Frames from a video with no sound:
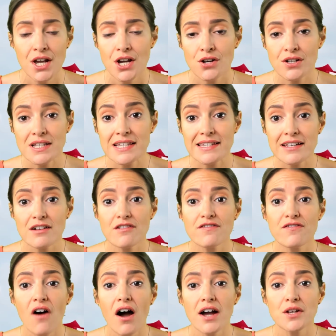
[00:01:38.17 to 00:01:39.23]
could still
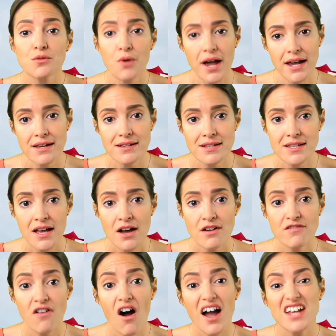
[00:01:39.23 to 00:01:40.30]
find
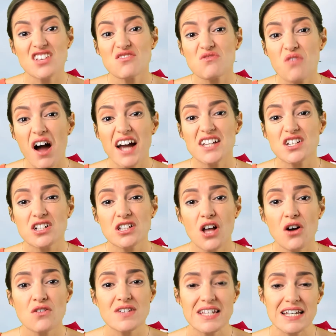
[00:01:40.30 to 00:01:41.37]
the right
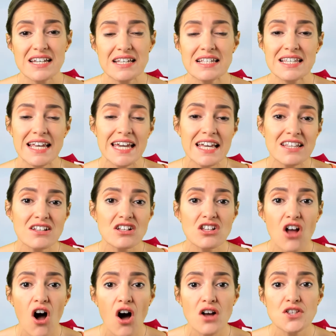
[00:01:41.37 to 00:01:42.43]
clauses in the
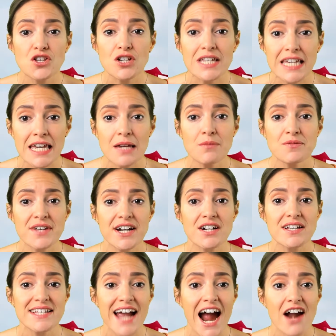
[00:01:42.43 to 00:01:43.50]
law to keep their
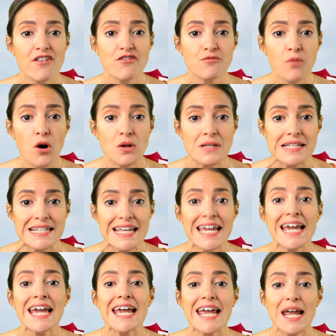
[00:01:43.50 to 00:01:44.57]
tariff
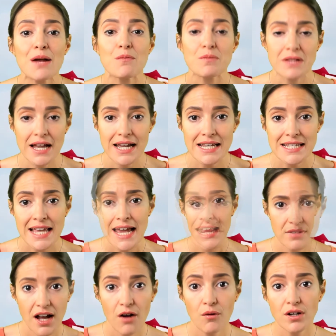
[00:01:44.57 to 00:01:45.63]
policy in place.
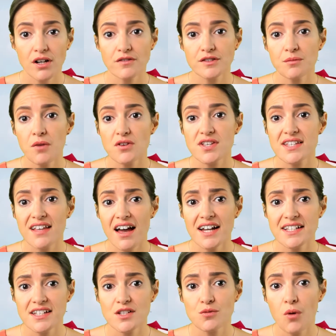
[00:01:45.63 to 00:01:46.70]
Now, one of the most
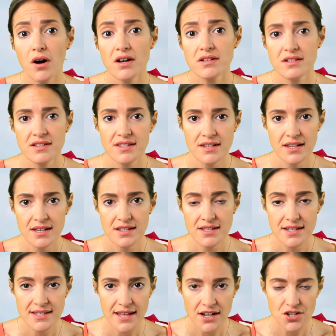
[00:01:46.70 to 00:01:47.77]
cited ones is the
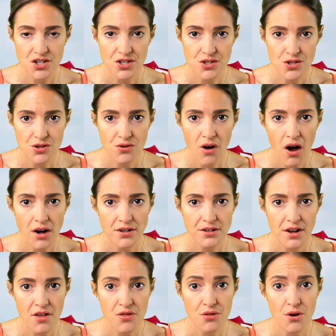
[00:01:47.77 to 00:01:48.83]
Section
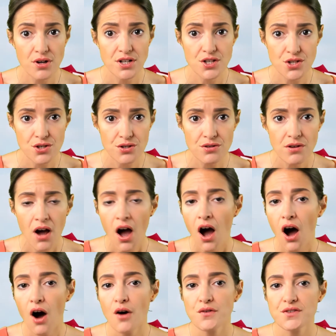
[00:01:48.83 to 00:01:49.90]
232
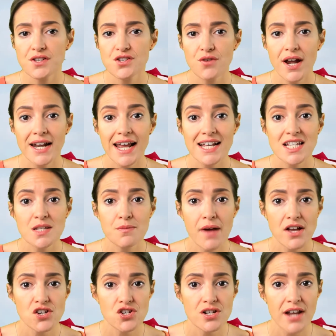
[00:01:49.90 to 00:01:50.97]
of the Trade
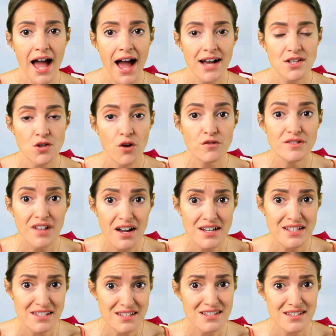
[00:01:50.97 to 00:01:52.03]
Expansion Act of
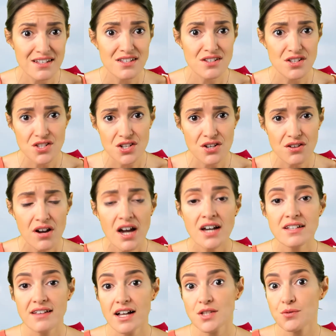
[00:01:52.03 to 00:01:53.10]
1962
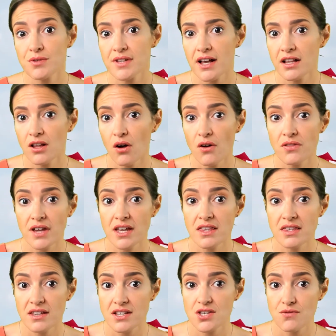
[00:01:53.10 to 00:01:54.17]
that would allow the
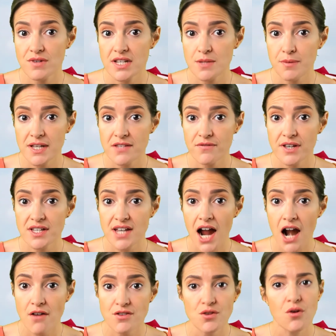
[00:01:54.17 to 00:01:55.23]
industry-specific
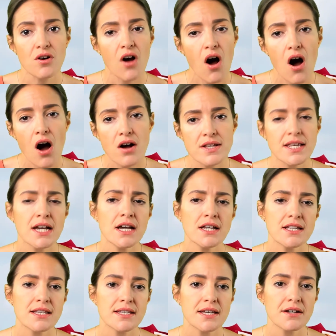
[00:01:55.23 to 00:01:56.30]
tariffs on cars,
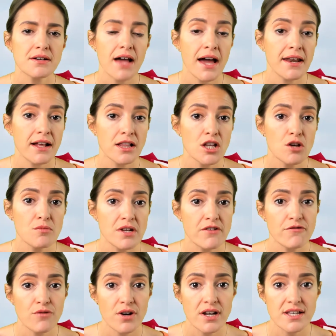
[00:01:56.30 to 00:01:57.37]
steel, and aluminum,
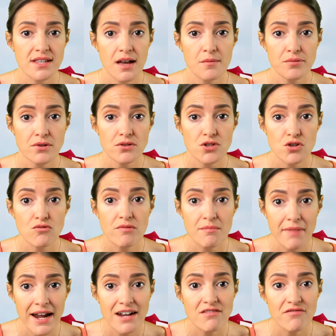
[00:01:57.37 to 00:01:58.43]
for example, to
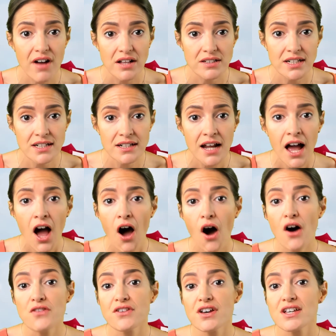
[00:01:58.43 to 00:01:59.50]
remain valid.
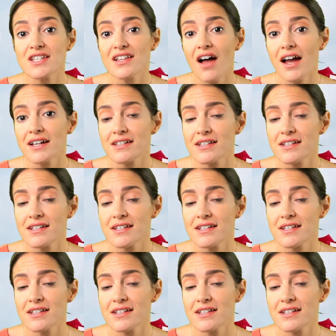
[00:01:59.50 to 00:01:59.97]
Others, like the